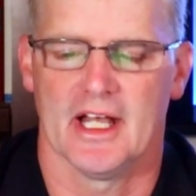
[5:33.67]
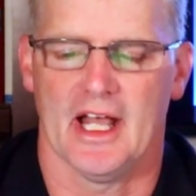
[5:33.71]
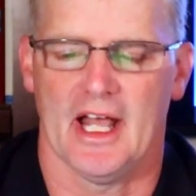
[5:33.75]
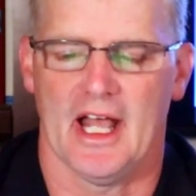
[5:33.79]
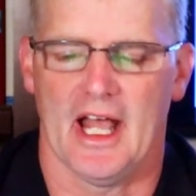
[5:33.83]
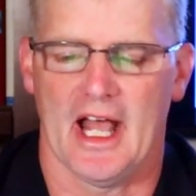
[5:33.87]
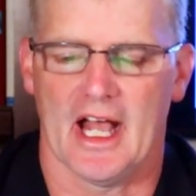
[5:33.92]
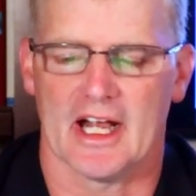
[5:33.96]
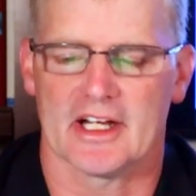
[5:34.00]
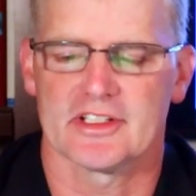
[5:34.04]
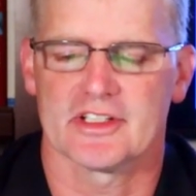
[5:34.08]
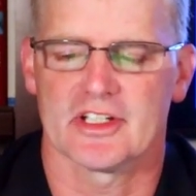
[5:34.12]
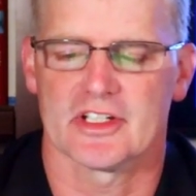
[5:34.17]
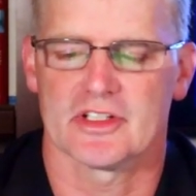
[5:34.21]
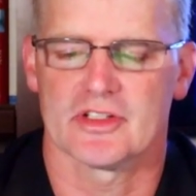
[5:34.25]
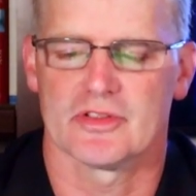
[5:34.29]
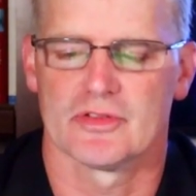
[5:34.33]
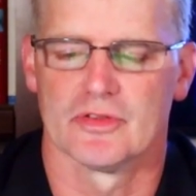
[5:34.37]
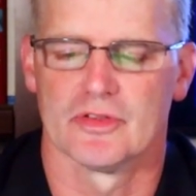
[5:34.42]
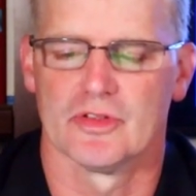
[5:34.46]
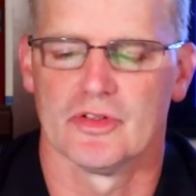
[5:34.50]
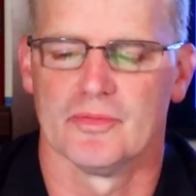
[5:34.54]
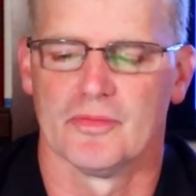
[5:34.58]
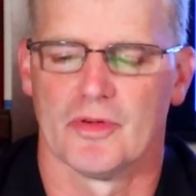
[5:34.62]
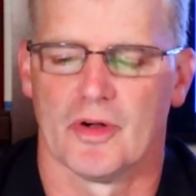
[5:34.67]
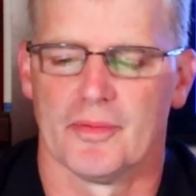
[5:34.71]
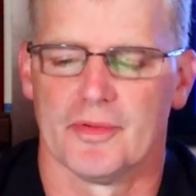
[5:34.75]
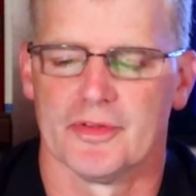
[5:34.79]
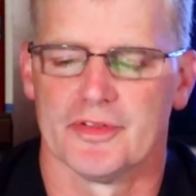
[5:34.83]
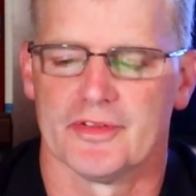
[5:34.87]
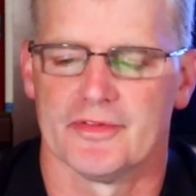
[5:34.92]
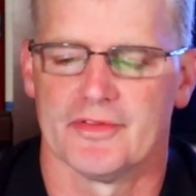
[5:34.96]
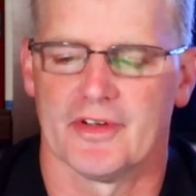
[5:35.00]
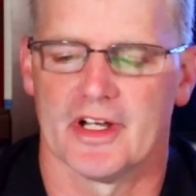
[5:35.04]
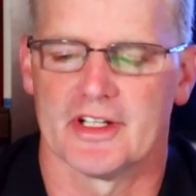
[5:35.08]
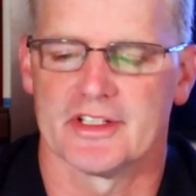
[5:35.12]
Access through their mobile
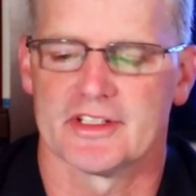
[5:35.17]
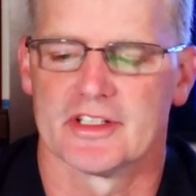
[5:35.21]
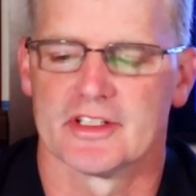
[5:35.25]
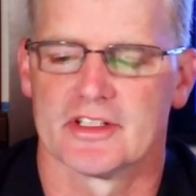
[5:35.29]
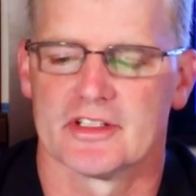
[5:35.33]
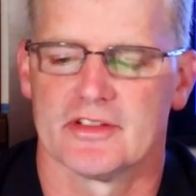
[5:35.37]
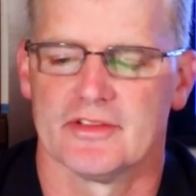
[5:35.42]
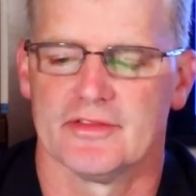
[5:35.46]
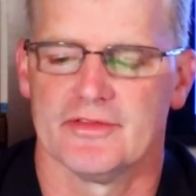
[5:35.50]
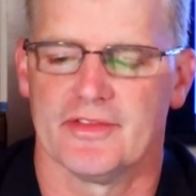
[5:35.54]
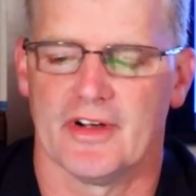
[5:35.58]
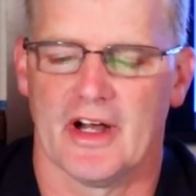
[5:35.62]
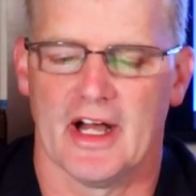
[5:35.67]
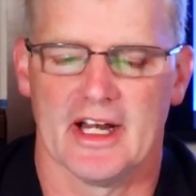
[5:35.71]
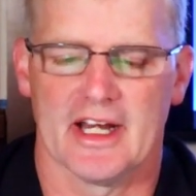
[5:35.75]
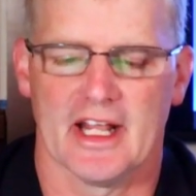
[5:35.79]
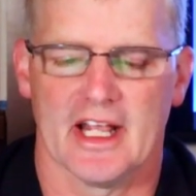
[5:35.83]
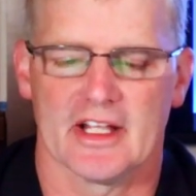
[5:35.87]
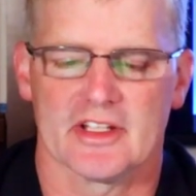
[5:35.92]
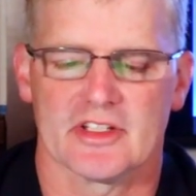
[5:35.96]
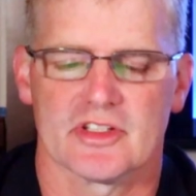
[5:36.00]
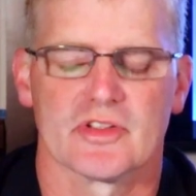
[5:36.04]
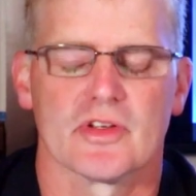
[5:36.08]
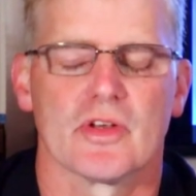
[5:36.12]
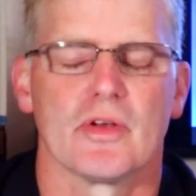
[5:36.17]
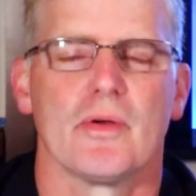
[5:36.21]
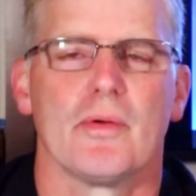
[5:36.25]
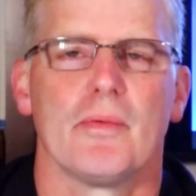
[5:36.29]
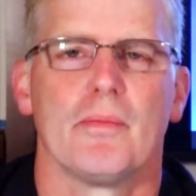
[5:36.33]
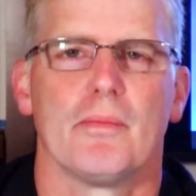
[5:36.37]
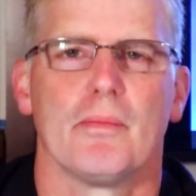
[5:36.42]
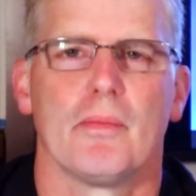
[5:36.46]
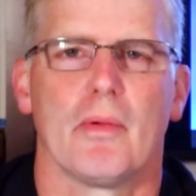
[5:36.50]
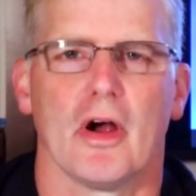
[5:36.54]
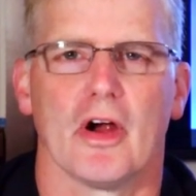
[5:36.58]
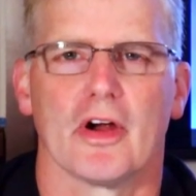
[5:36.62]
devices to finance,
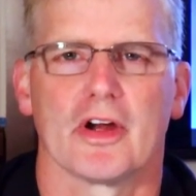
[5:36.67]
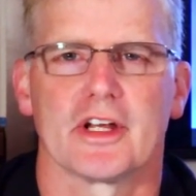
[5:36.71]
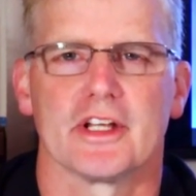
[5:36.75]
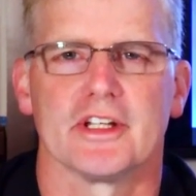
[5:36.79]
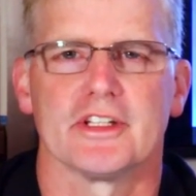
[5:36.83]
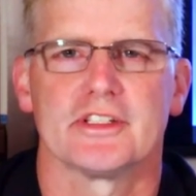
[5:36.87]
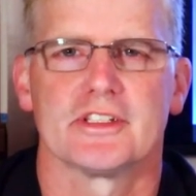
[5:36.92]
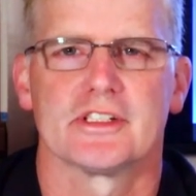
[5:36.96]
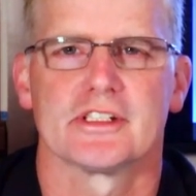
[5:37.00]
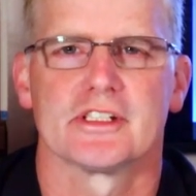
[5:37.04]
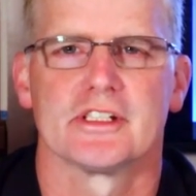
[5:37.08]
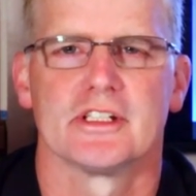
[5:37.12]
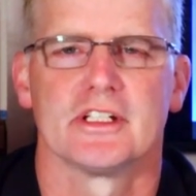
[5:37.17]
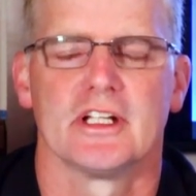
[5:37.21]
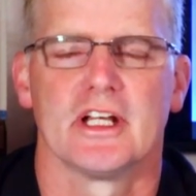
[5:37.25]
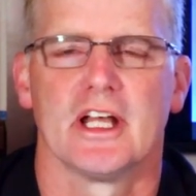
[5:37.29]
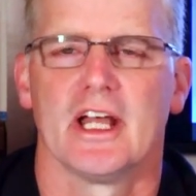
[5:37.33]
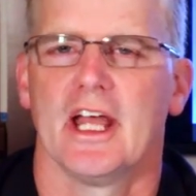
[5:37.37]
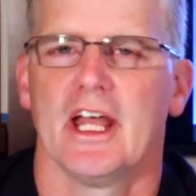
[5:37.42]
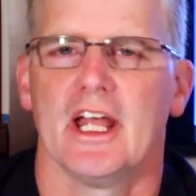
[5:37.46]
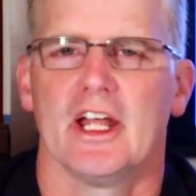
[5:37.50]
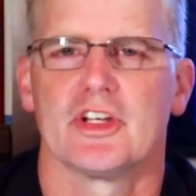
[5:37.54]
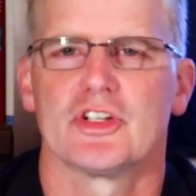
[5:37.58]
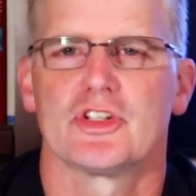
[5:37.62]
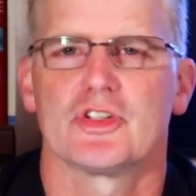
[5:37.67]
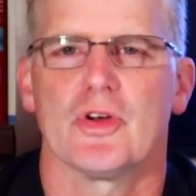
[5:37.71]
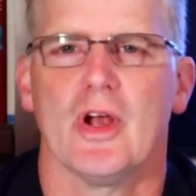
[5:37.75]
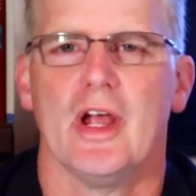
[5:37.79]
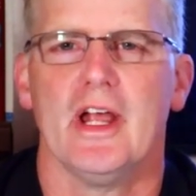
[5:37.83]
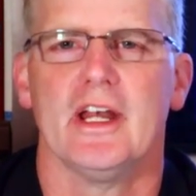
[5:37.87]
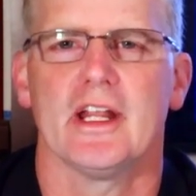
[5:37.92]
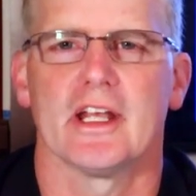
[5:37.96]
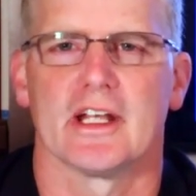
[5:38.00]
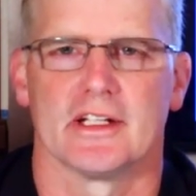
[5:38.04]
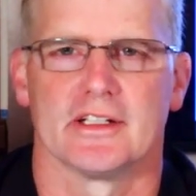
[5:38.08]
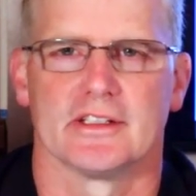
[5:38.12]
markets, and
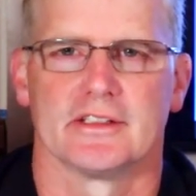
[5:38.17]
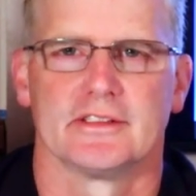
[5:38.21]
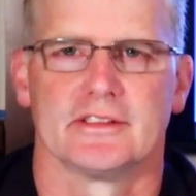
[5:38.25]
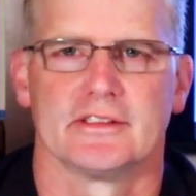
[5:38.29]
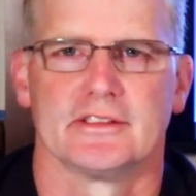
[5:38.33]
trading.